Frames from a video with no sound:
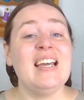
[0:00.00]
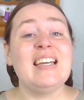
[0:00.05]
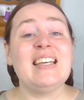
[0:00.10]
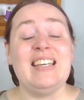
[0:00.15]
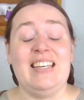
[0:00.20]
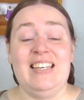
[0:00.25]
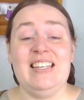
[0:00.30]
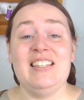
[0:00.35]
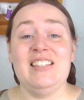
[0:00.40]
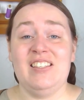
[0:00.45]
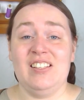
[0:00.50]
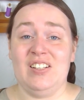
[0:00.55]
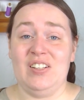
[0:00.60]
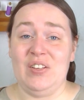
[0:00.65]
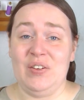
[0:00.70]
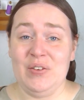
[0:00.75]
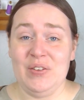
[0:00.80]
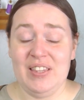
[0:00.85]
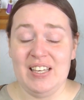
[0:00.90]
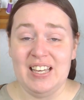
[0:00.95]
Kids'
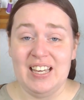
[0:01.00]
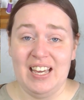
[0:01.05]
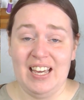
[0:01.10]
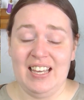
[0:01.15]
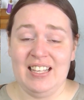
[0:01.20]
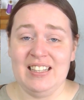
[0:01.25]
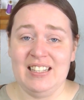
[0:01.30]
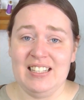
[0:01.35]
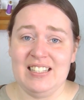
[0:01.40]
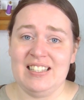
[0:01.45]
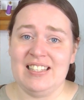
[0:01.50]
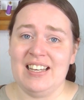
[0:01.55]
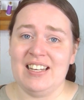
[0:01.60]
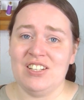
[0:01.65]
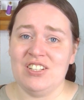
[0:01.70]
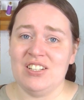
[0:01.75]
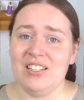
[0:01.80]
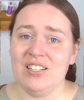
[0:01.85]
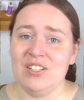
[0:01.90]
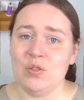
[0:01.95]
clothing in this
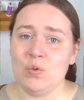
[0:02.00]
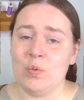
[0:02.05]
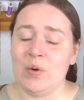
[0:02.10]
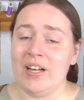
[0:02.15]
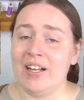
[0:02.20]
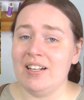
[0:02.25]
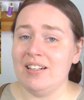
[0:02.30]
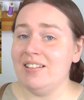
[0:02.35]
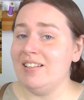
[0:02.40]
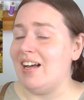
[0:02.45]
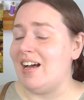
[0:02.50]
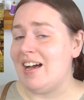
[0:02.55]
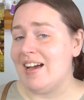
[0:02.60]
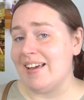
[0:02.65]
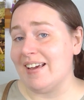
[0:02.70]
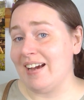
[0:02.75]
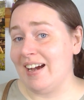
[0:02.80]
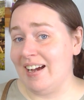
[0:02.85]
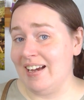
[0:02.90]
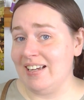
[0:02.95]
section as well. I
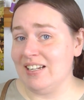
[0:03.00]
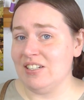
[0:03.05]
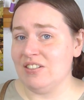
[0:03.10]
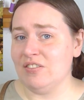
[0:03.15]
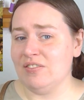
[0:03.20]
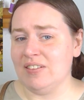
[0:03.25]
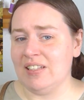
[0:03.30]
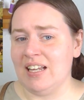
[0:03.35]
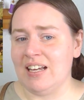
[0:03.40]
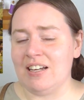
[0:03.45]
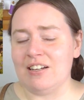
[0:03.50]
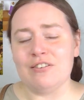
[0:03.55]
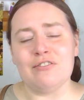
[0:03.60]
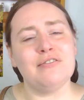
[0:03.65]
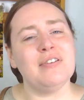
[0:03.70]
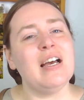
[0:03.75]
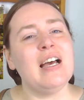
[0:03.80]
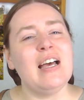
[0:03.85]
kind of love